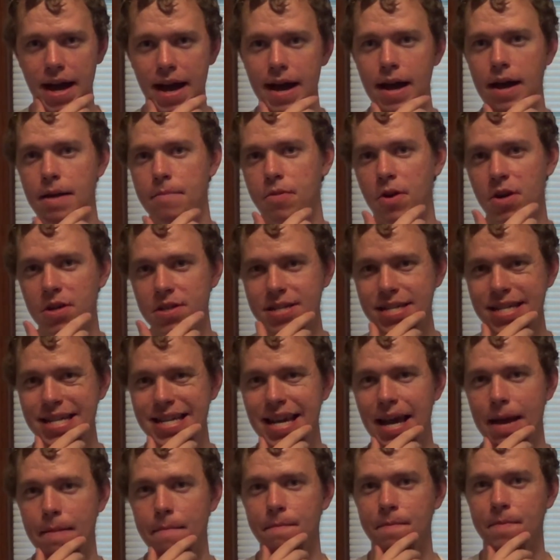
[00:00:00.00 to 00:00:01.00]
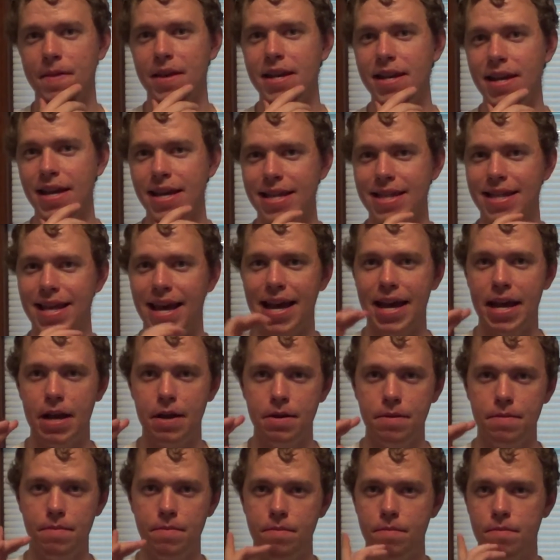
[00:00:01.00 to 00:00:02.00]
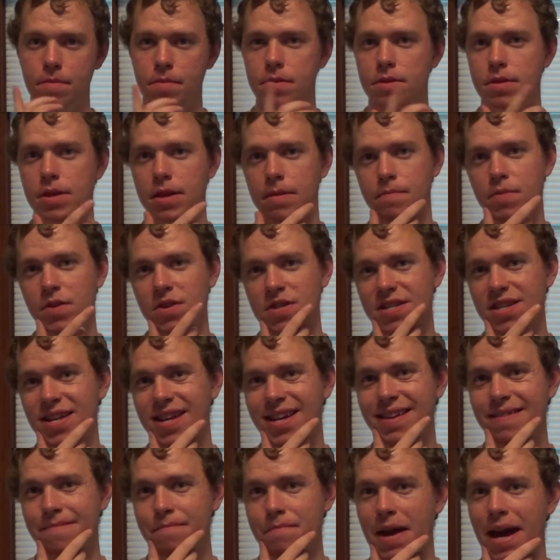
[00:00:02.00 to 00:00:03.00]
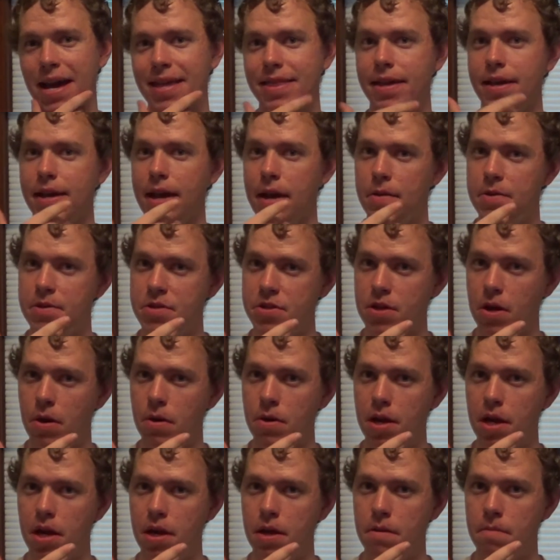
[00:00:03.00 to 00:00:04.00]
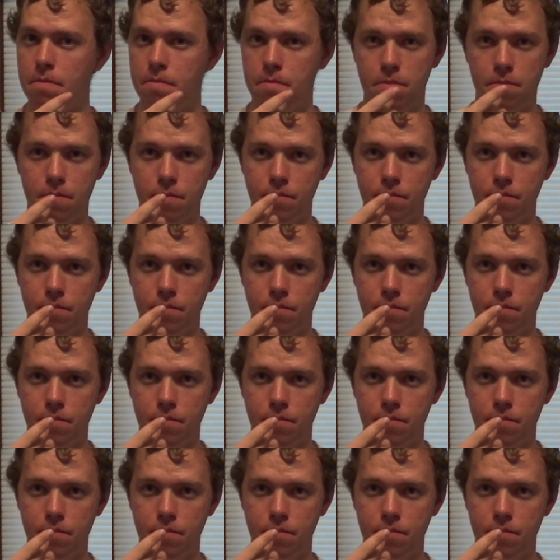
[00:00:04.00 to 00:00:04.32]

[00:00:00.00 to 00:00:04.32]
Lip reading: Personally, I'm thinking that I think Arizona